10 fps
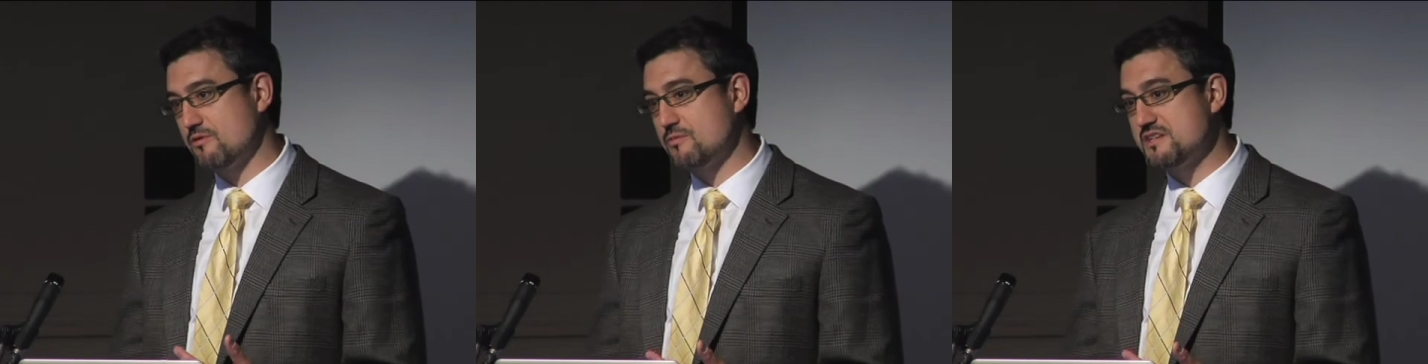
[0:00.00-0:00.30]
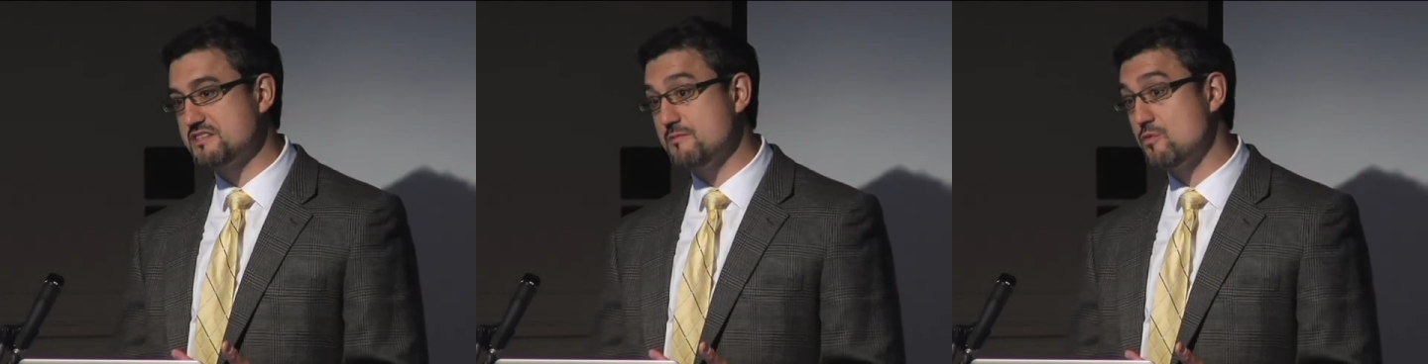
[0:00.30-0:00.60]
where we
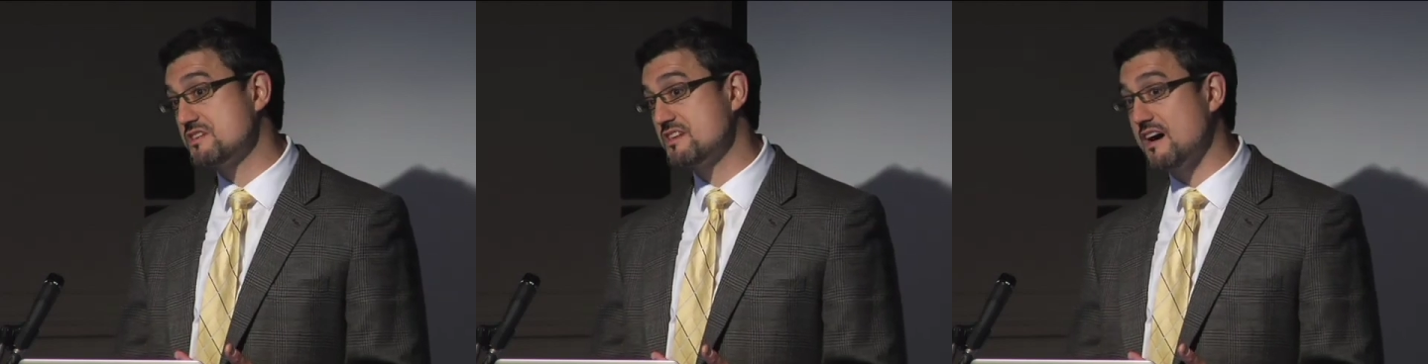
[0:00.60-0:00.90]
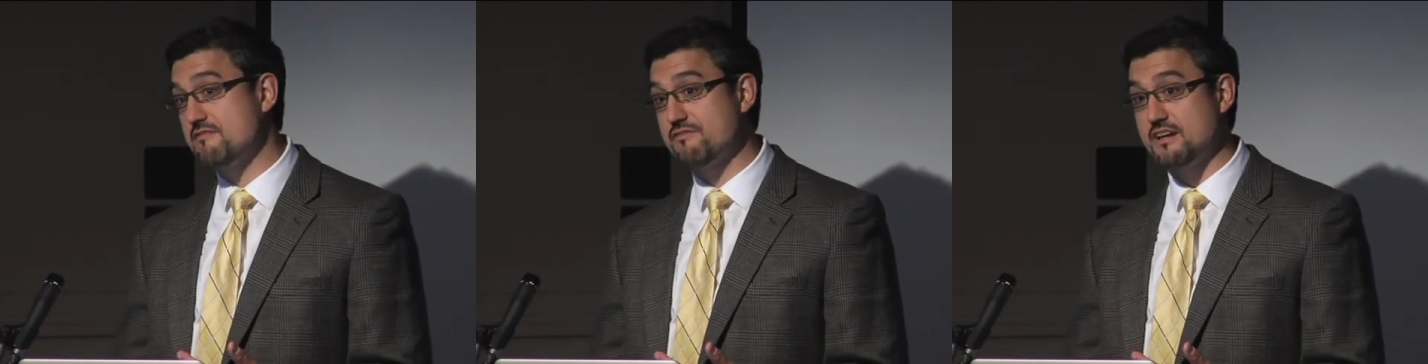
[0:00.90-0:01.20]
see more
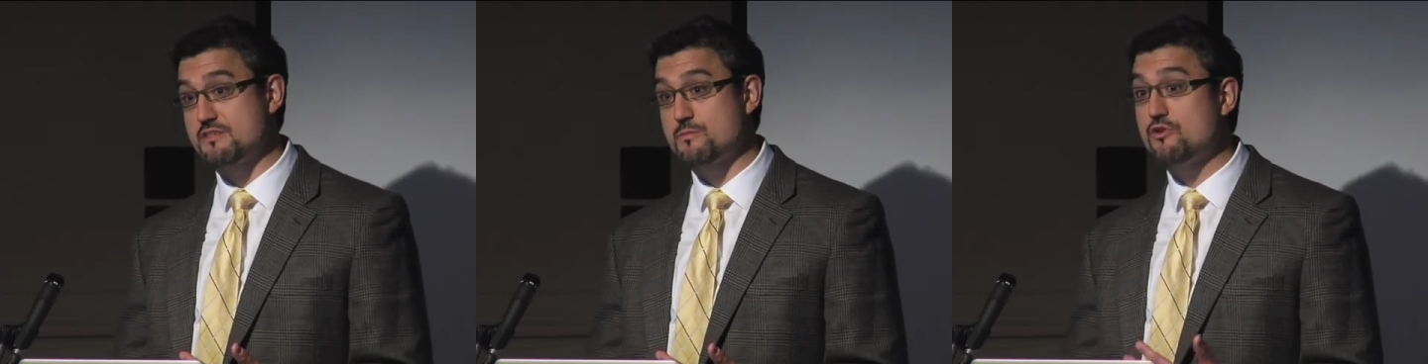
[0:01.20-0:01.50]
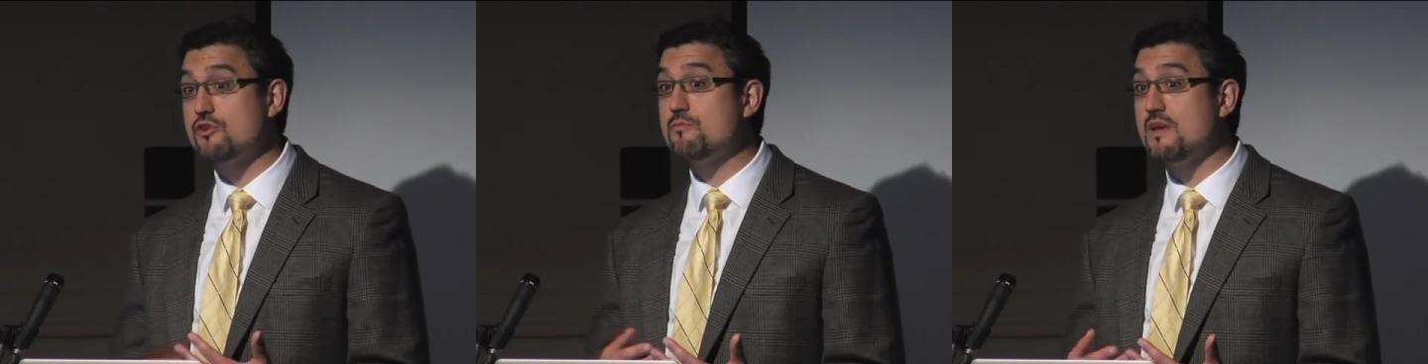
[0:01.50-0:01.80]
side effects
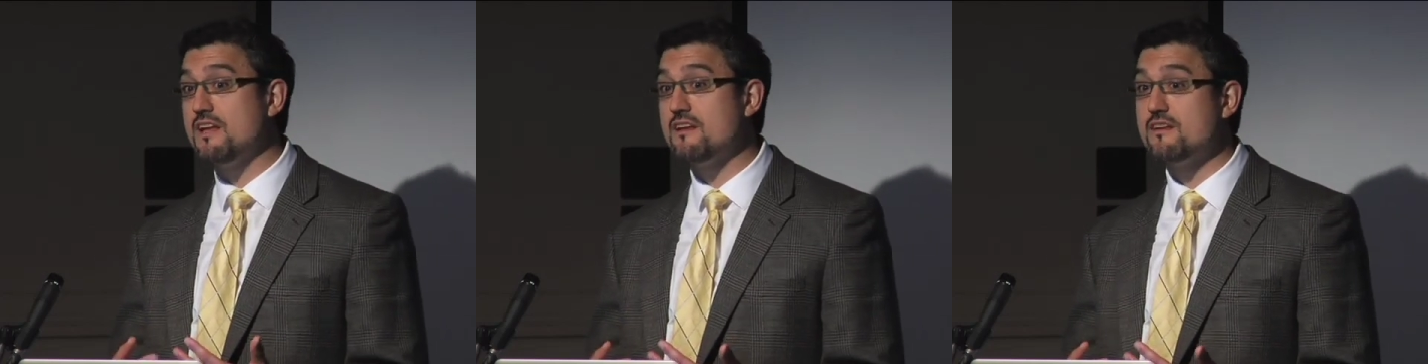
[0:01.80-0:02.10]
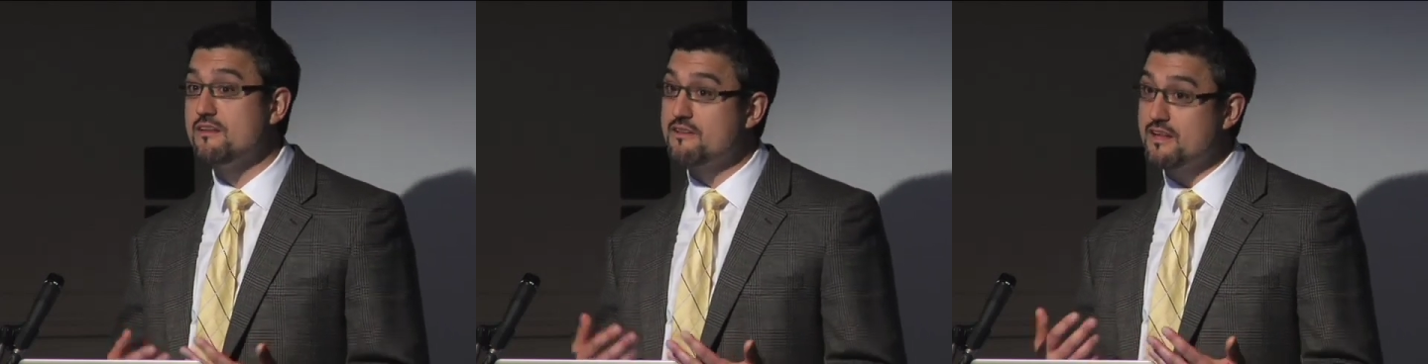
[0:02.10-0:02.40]
could mean
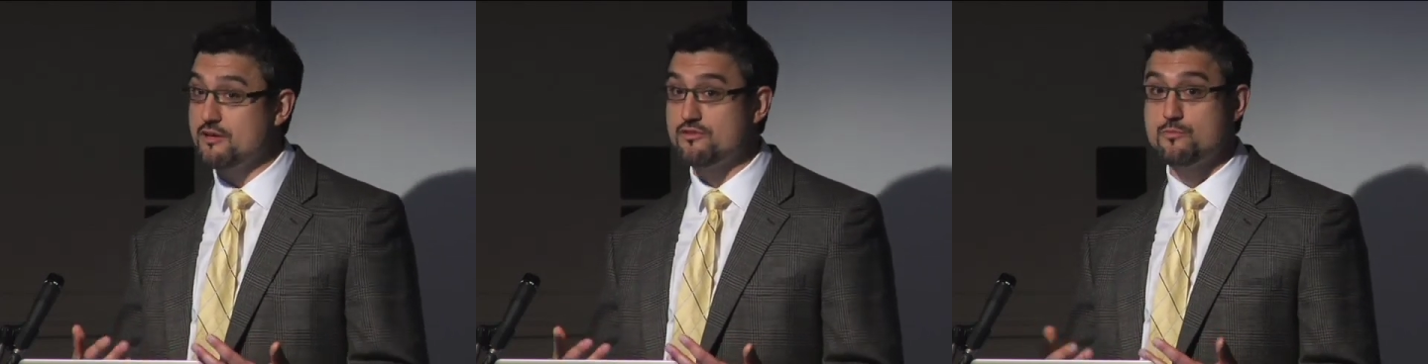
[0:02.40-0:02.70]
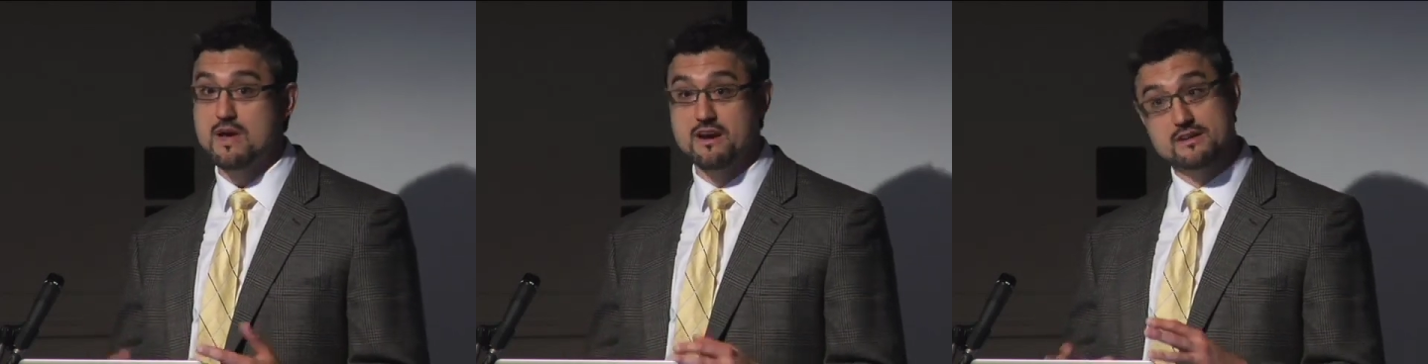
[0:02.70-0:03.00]
that you'll do
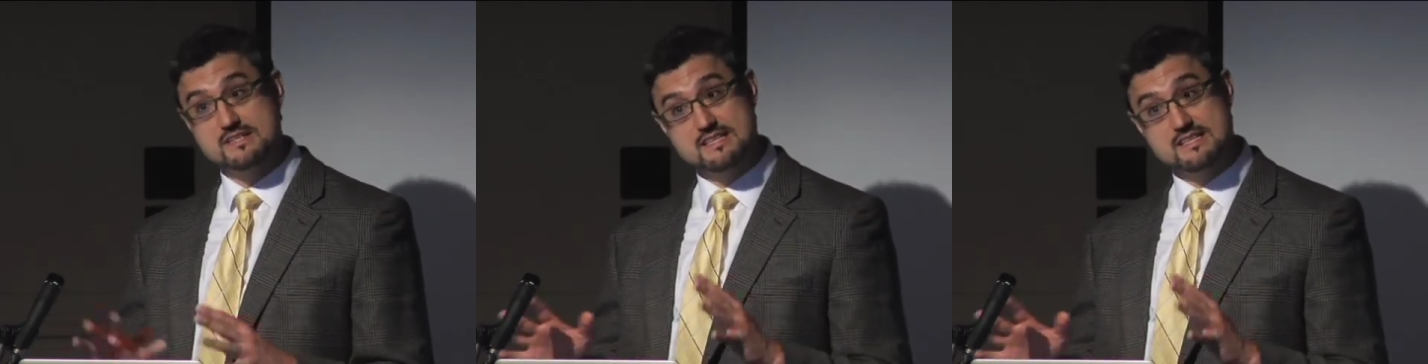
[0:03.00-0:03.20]
better.